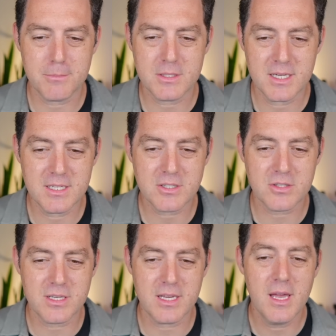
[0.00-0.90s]

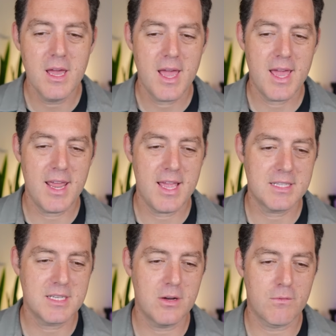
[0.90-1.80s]
potentially
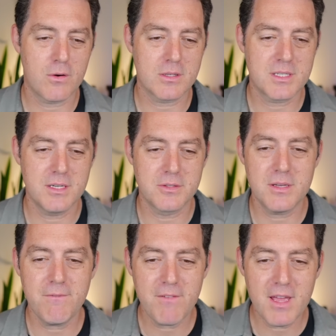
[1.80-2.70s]
enhancing overall C O
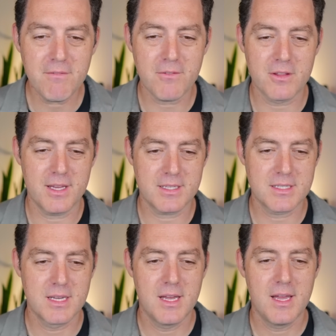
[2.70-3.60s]
T faithfulness.